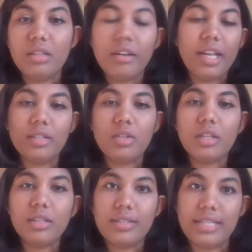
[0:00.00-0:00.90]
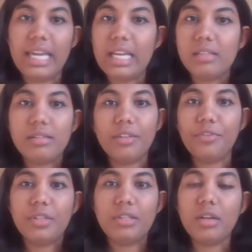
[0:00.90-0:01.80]
trends on the sales
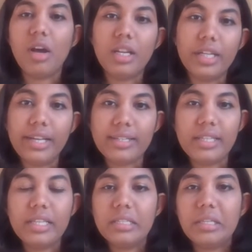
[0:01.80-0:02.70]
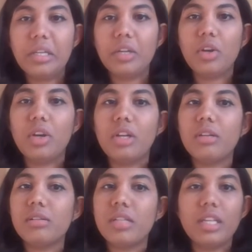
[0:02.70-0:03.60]
if it's a holiday season
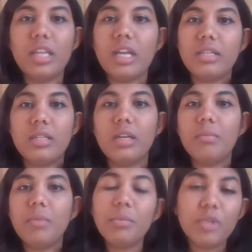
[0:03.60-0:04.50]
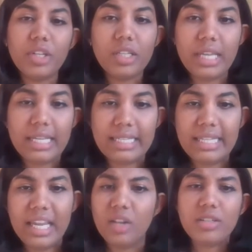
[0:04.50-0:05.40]
or say there's a Memorial Day
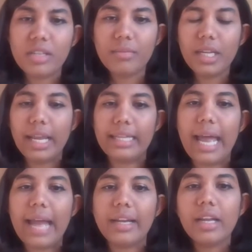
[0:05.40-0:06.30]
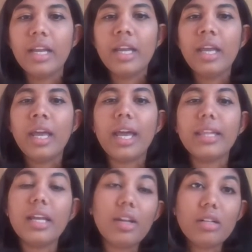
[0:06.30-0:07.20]
sale or something like that.
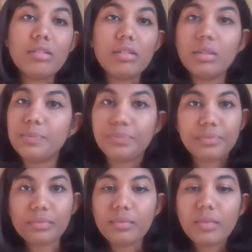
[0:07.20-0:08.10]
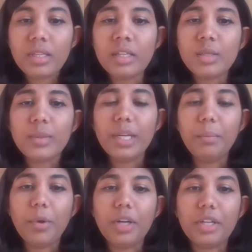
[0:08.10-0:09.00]
And then also, it's very
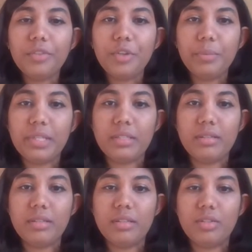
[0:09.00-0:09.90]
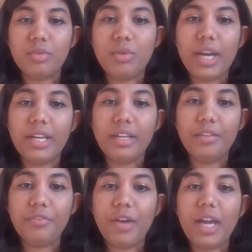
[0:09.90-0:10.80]
important for businesses to
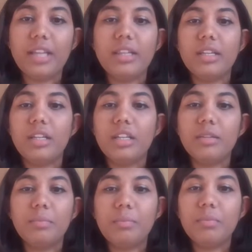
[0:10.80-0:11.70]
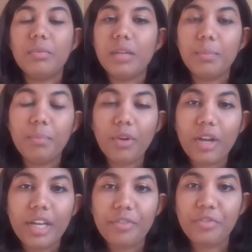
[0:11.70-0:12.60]
identify the
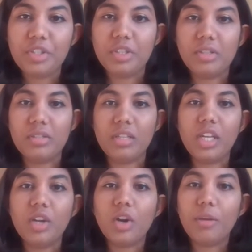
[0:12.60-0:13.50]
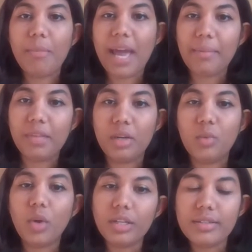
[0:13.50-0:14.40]
employee efficiency or map their
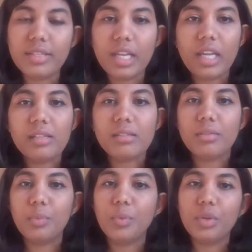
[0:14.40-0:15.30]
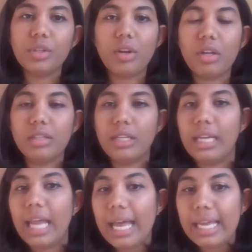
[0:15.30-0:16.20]
quarter sales, report on the
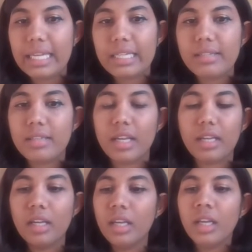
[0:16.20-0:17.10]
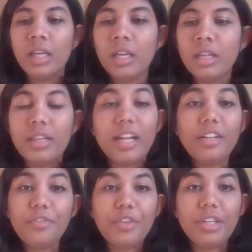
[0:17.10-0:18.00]
clients, and there are
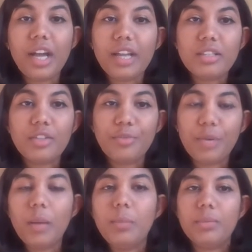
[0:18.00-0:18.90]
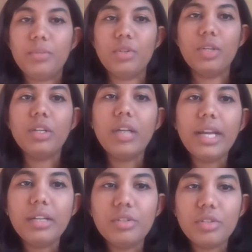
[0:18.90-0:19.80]
different kinds of problems. So here
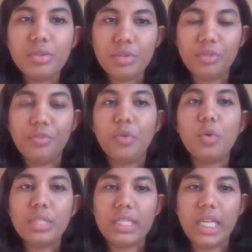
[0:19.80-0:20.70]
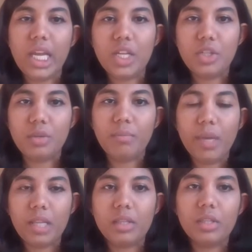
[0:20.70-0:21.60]
I introduce the 4-stage
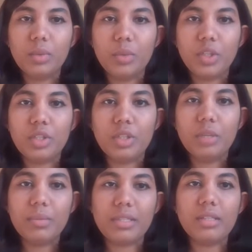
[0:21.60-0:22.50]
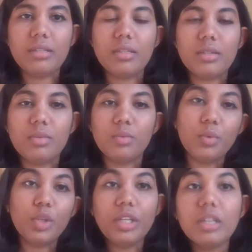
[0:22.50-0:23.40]
method which the businesses
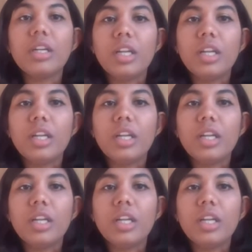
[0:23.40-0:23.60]
would